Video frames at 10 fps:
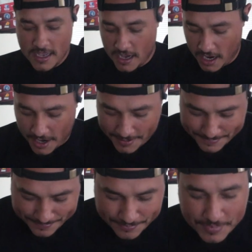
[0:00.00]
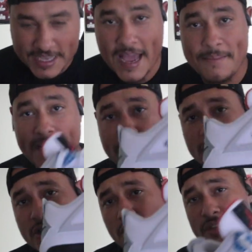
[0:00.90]
But yeah, man, I'm gonna
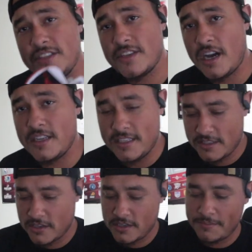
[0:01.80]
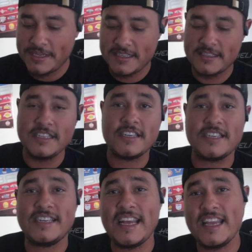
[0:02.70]
throw these on. These are gonna be the sneaker
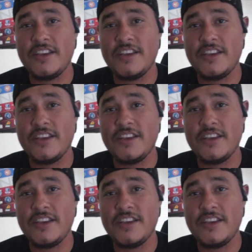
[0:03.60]
today.